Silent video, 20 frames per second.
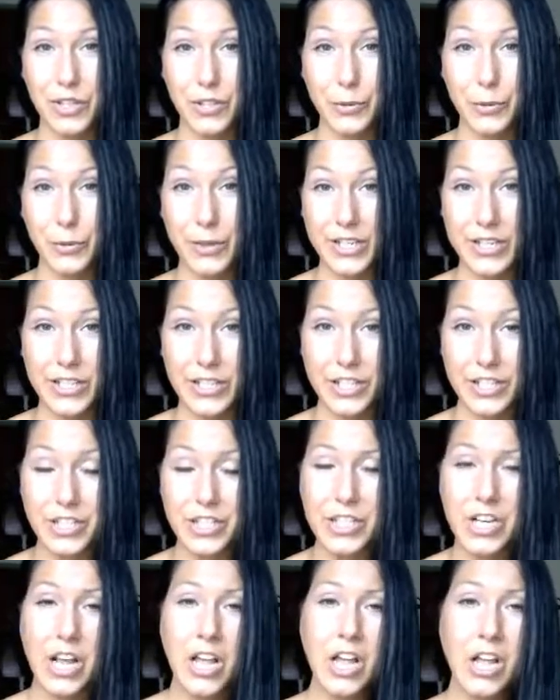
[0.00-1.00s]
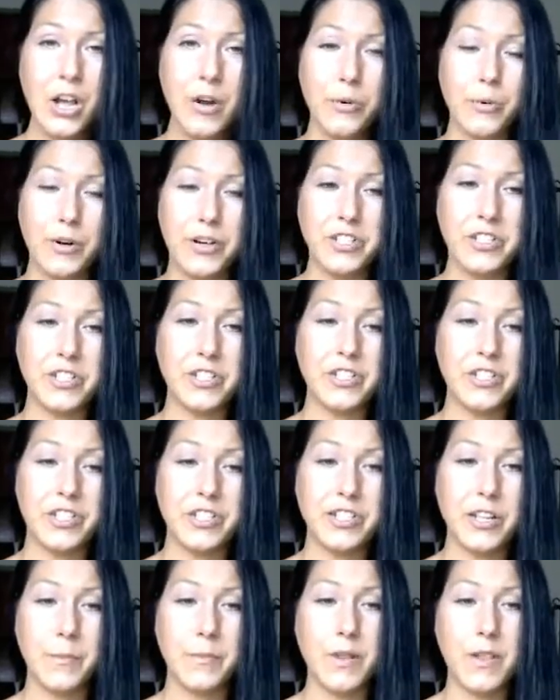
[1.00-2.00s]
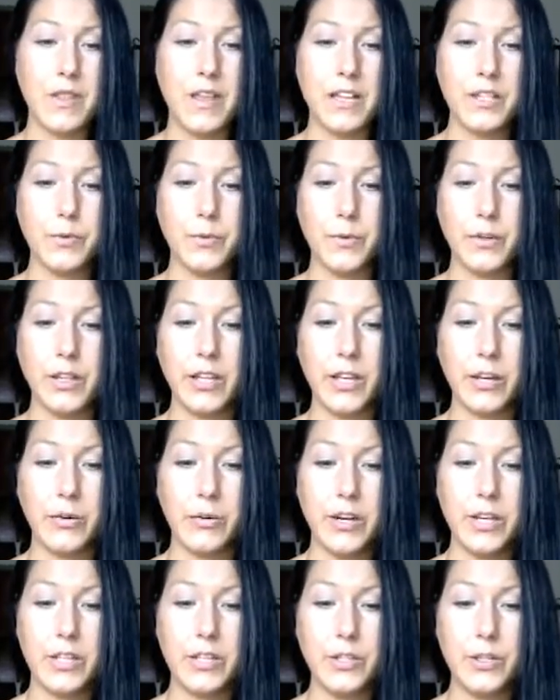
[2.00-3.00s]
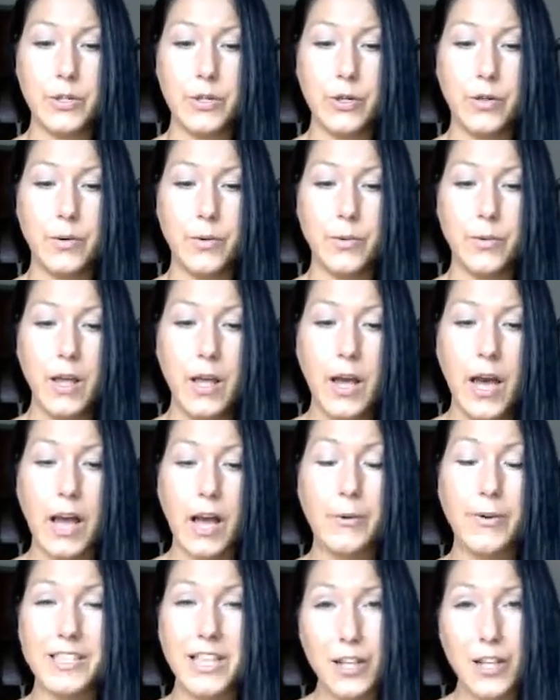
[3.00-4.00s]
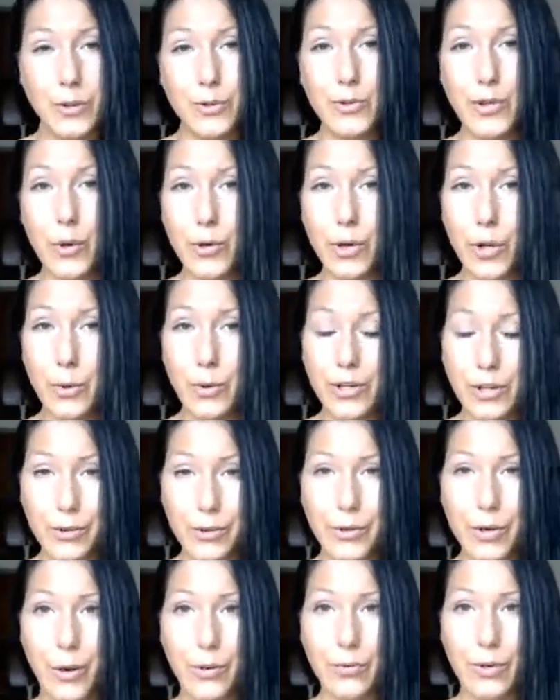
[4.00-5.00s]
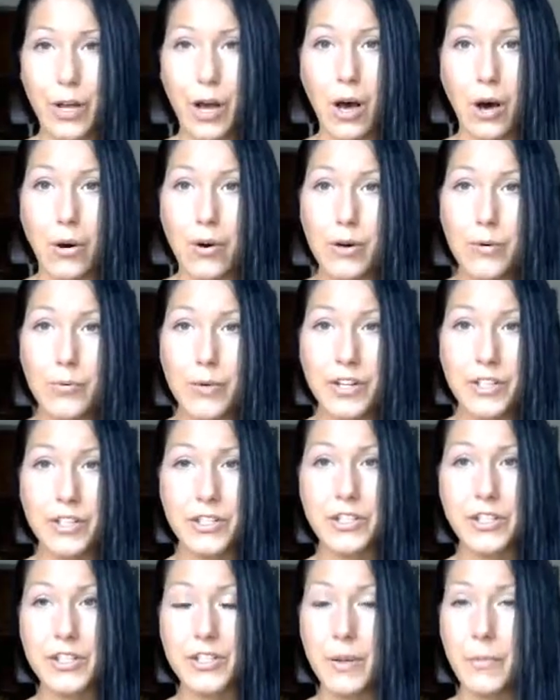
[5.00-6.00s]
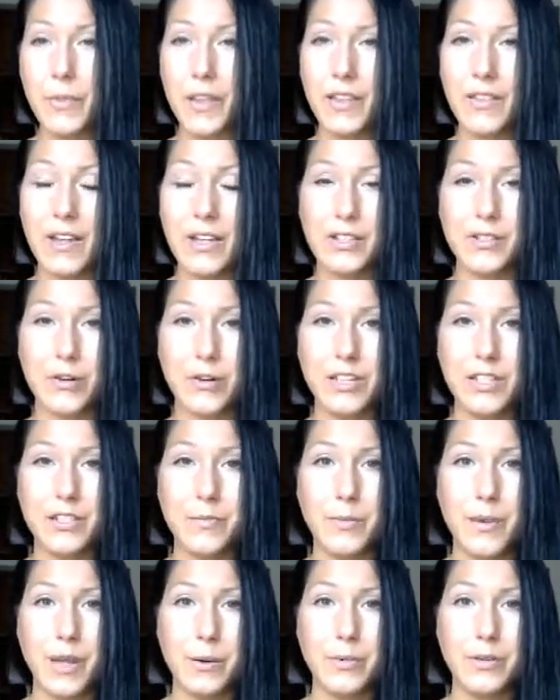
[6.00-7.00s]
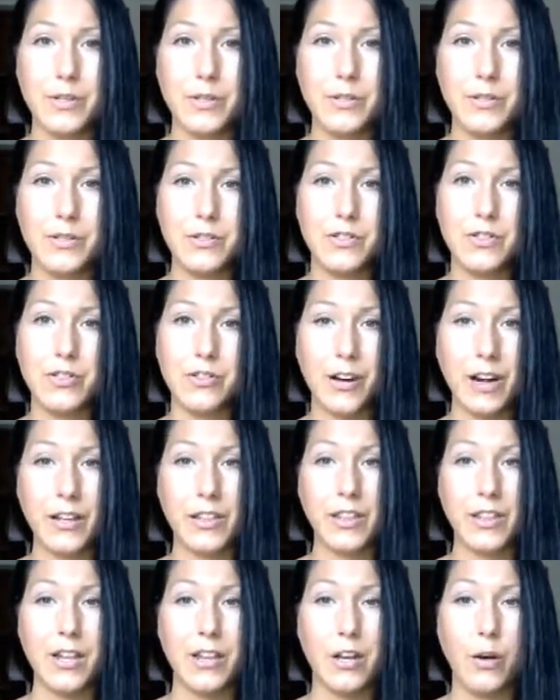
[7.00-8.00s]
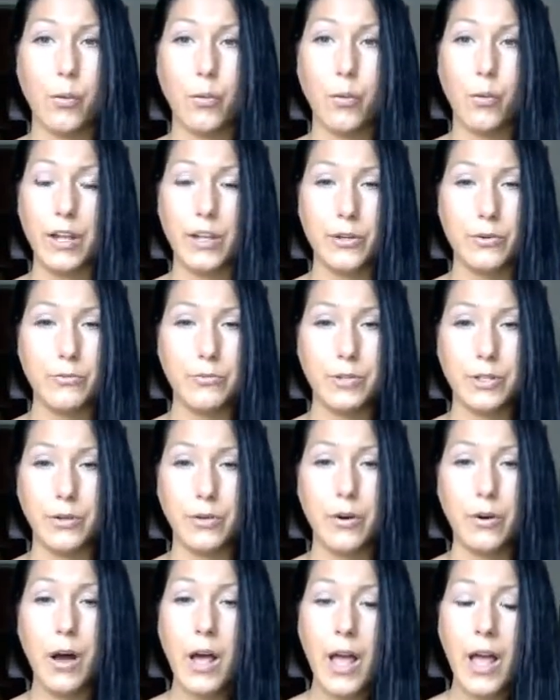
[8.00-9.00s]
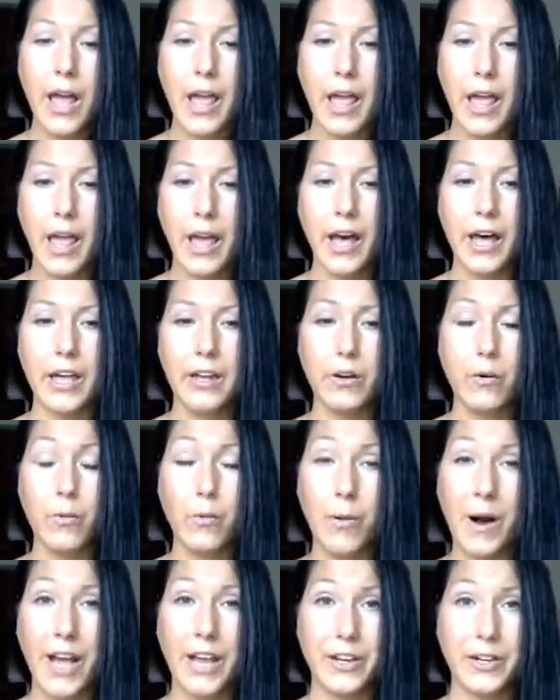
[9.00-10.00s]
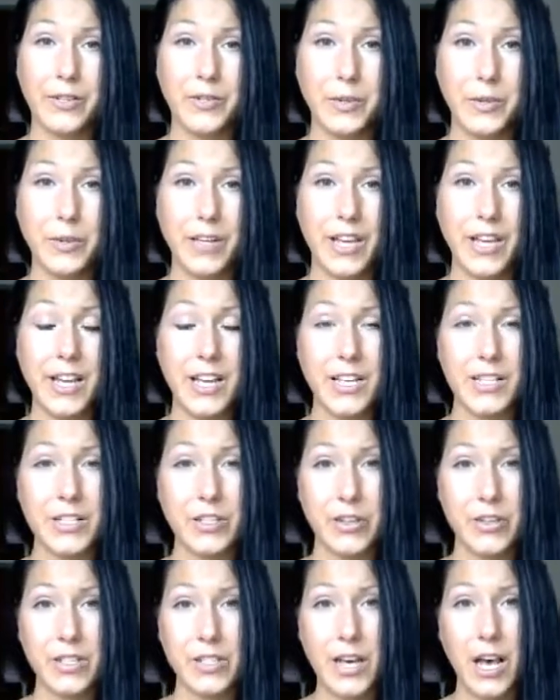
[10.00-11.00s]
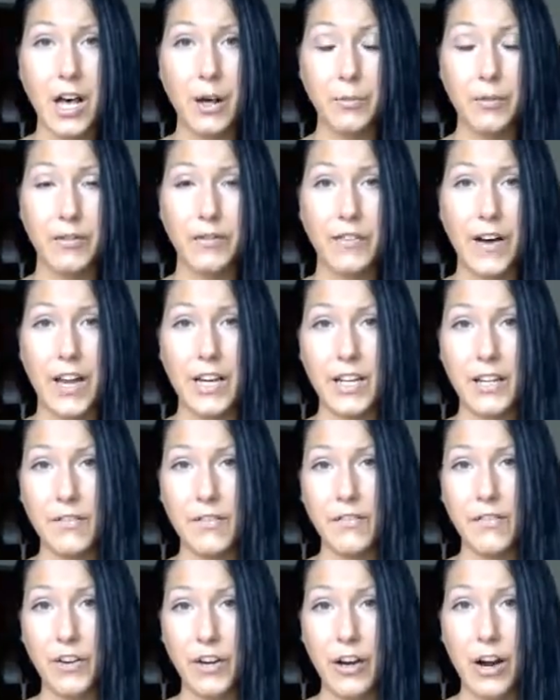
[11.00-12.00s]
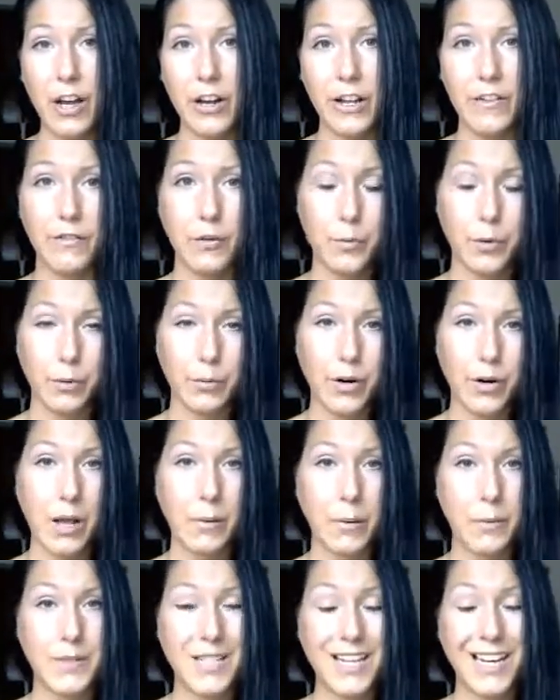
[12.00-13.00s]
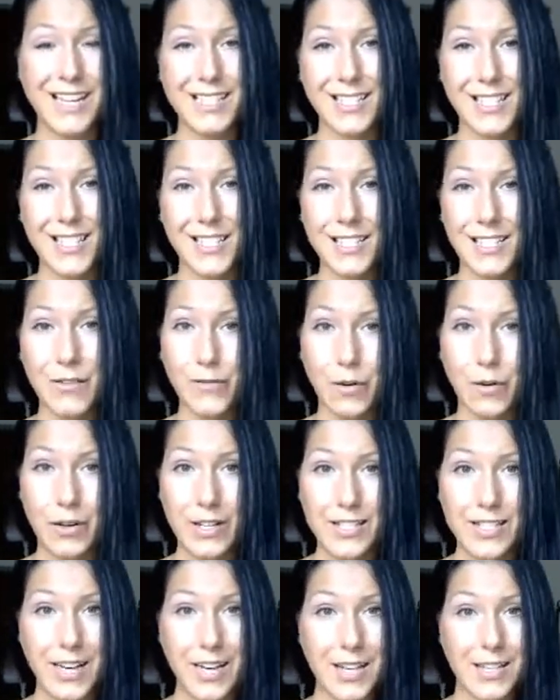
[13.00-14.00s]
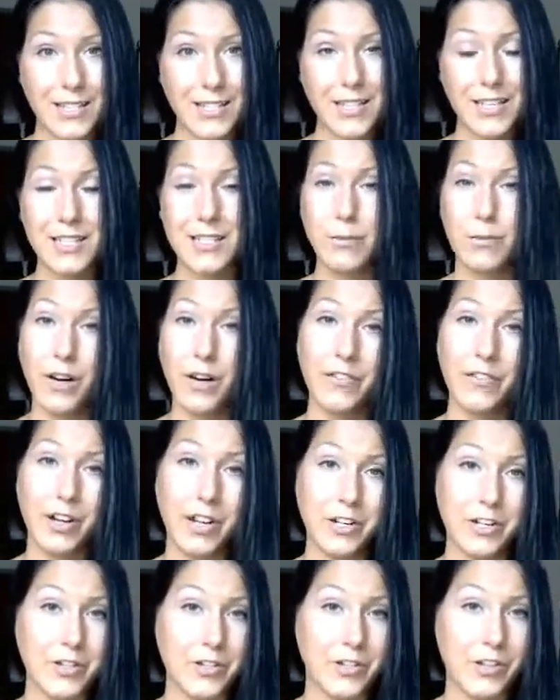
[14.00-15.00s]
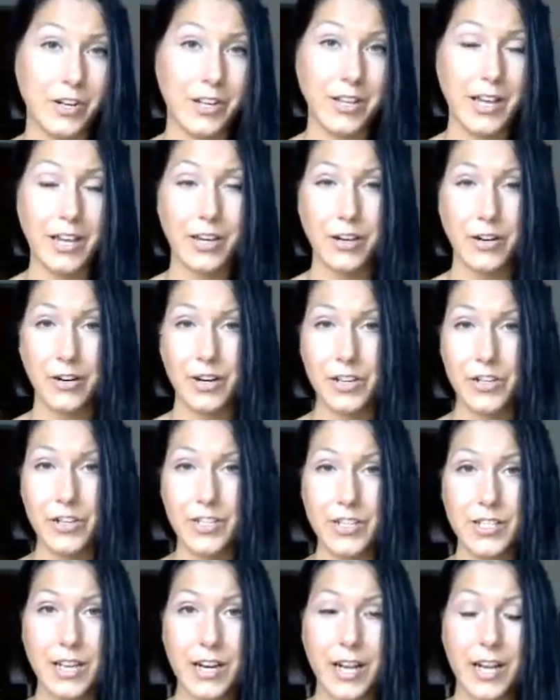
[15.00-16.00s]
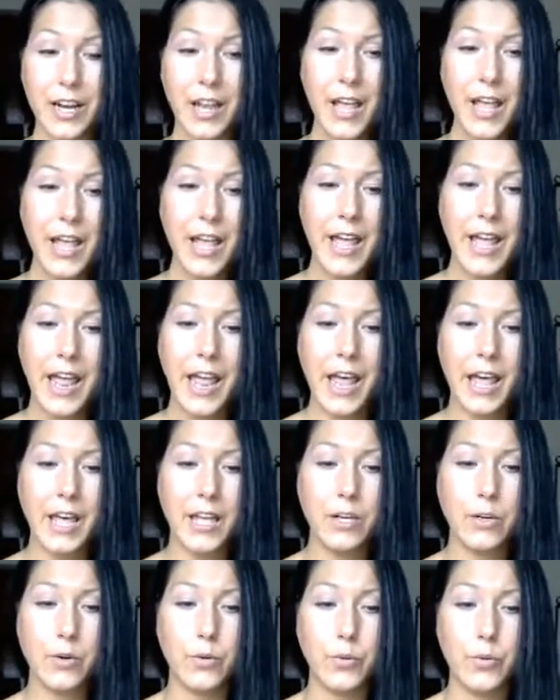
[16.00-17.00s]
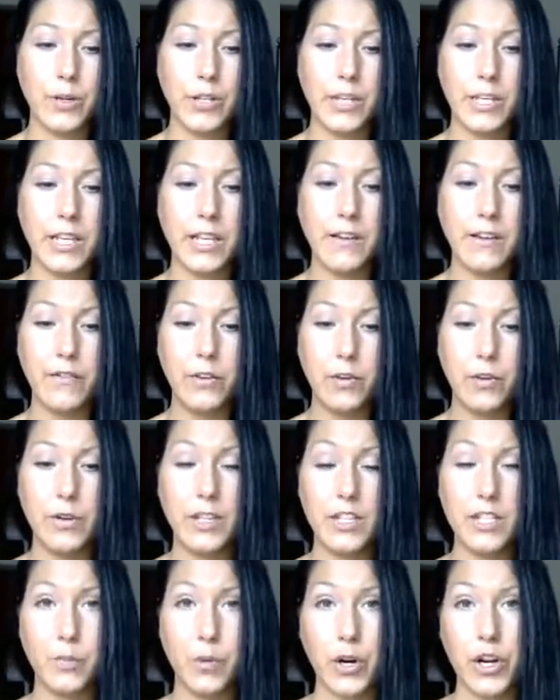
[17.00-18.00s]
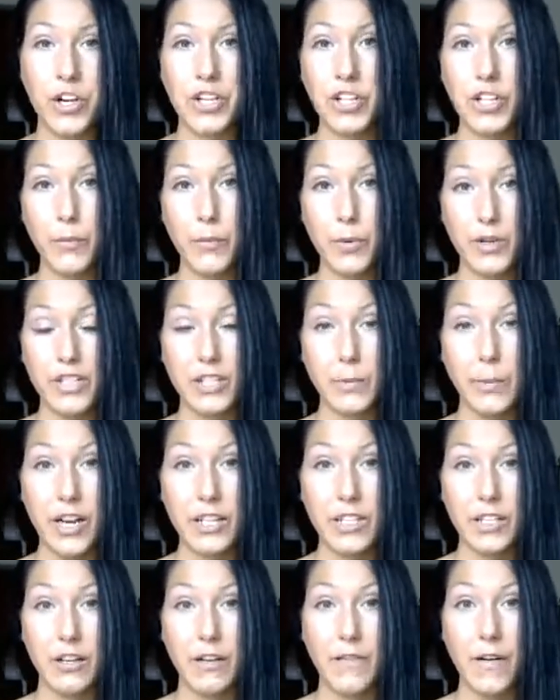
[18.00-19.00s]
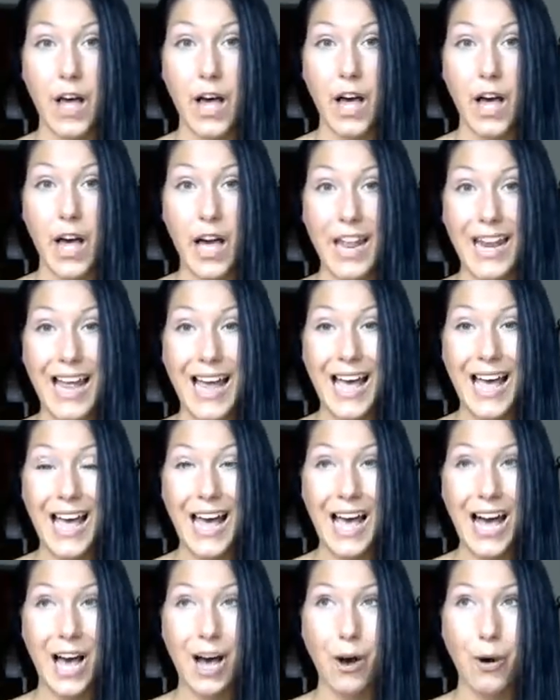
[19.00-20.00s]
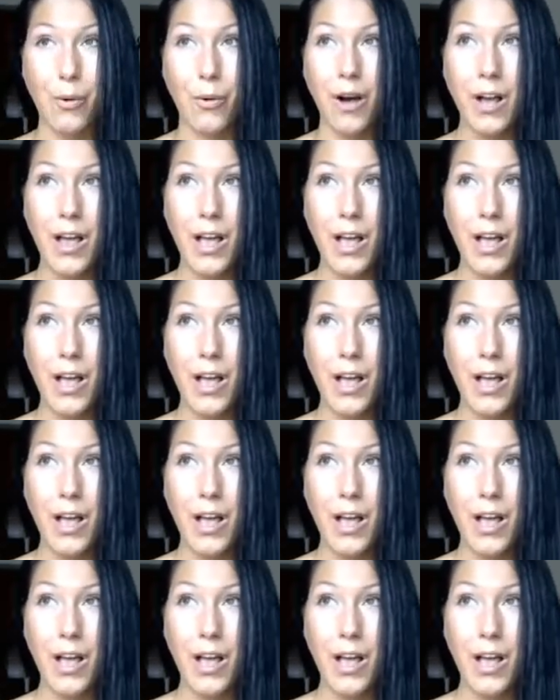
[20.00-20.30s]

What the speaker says: your research. Research is something that's really going to, I always say, you don't know what you don't know. Research is something that's going to be able to strengthen what you do and why you're doing it. It's going to help you figure out even more problems that exist and voids that exist in whatever industry that you're interested in, and really give you inspiration and perspective on how